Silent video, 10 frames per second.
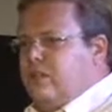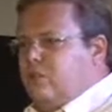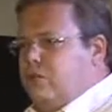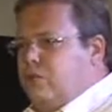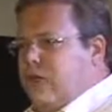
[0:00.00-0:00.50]

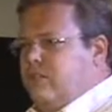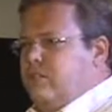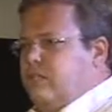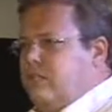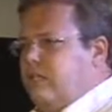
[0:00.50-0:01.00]
to supply
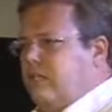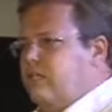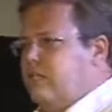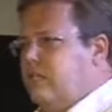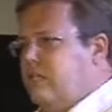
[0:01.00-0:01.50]
to the,
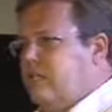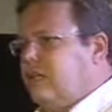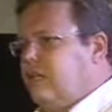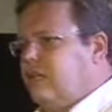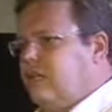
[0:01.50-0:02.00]
to the,
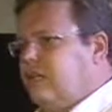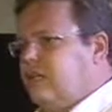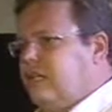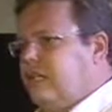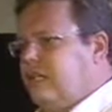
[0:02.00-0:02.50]

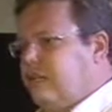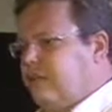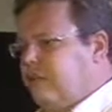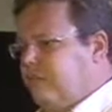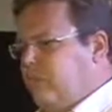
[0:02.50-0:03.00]
to the, uh,
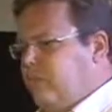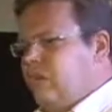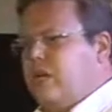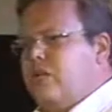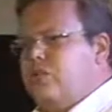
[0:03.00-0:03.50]

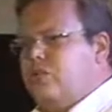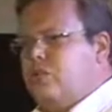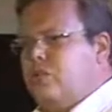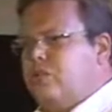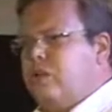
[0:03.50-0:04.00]
to the
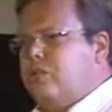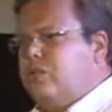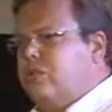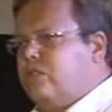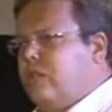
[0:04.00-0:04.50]
customers, to the
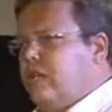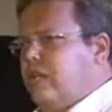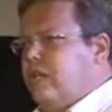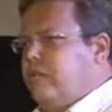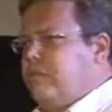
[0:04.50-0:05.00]
publishers.
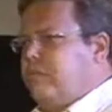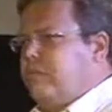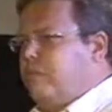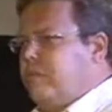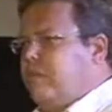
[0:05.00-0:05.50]
They can
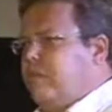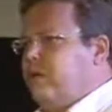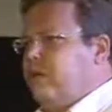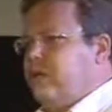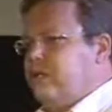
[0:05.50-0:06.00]
build web uh,
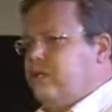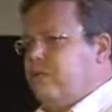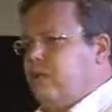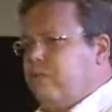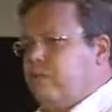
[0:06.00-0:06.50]

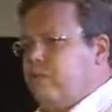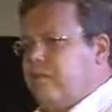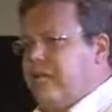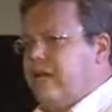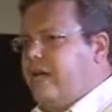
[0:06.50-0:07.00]
ads, no problem,
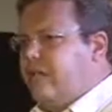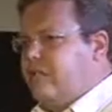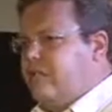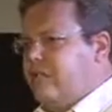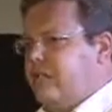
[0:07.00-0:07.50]
banner
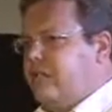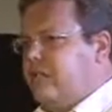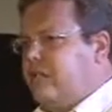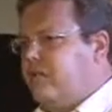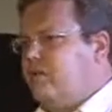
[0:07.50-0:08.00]
ads and things like
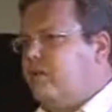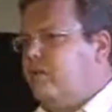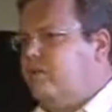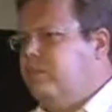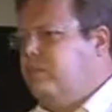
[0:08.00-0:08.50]
that's no
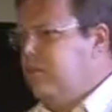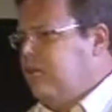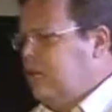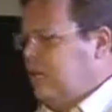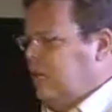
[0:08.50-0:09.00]
problem.
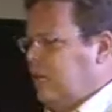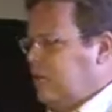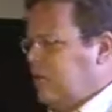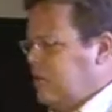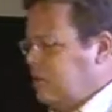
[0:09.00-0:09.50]

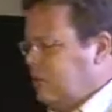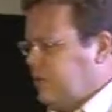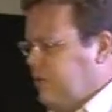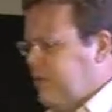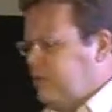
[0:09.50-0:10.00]
Uh, but to
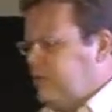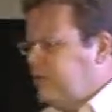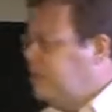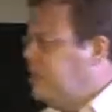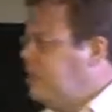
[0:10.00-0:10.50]
create
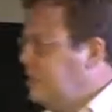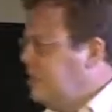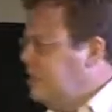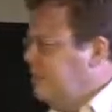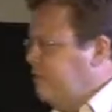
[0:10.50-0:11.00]
nice
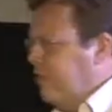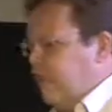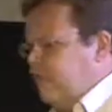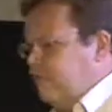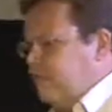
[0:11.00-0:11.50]
interactive uh,
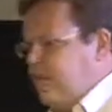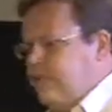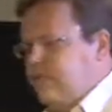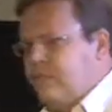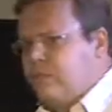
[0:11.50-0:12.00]

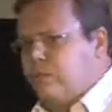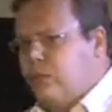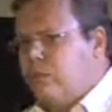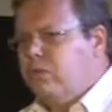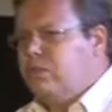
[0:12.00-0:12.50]
advertising is a
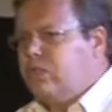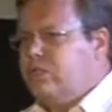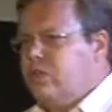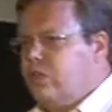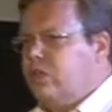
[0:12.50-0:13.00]
problem. They
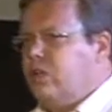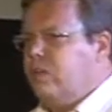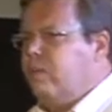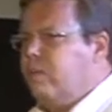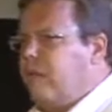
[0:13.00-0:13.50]
just don't
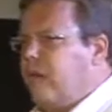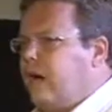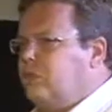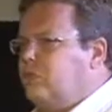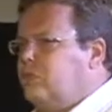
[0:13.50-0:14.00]
know
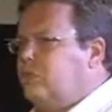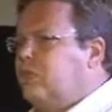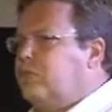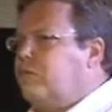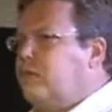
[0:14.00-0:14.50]
how to do
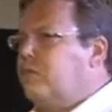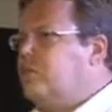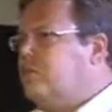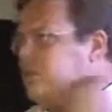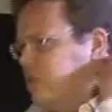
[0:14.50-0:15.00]
it, and the
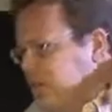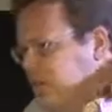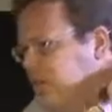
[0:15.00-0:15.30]
publishers,